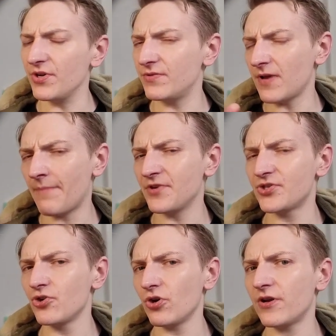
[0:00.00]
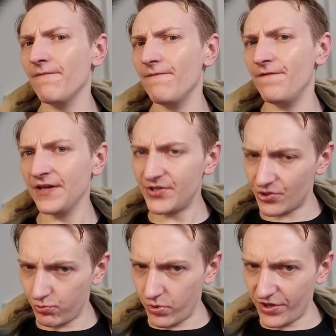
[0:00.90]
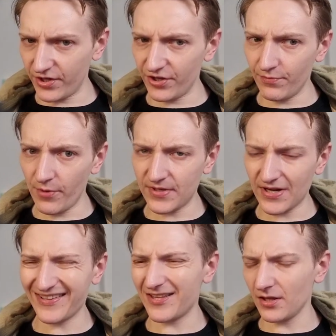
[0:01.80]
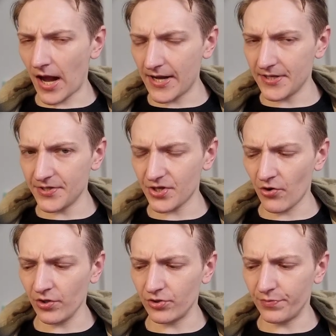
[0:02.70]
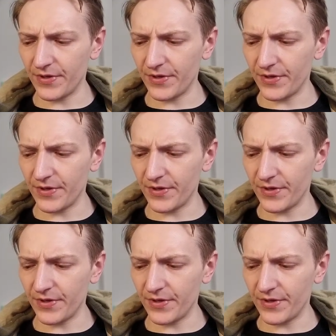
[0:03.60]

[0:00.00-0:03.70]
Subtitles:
I'm just not convinced with it at the moment. I think the lines are a little bit